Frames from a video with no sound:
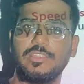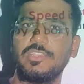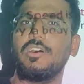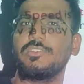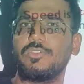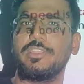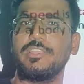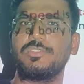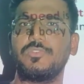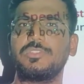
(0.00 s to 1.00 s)

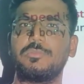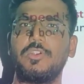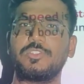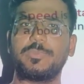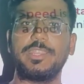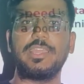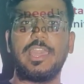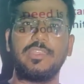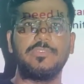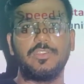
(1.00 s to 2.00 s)
this was about speed
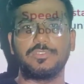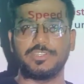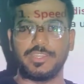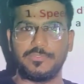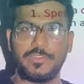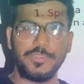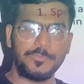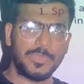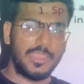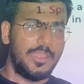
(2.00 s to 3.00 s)
and velocity. Fine.
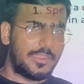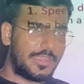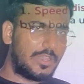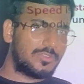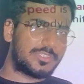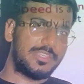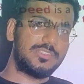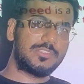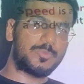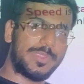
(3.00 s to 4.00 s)
Now since
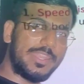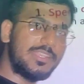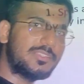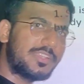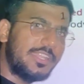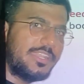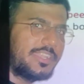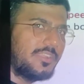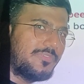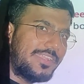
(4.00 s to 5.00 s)
speed is
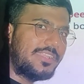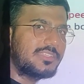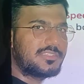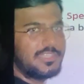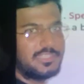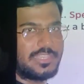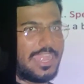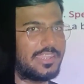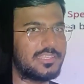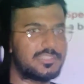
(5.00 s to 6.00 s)
related with distance,
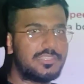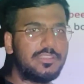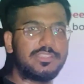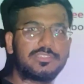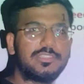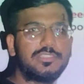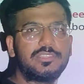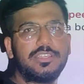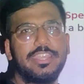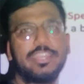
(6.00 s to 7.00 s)
and distance
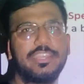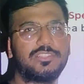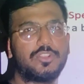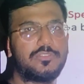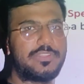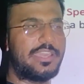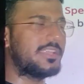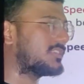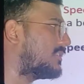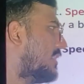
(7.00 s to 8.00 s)
doesn't need any sort of
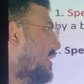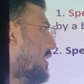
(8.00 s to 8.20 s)
direction,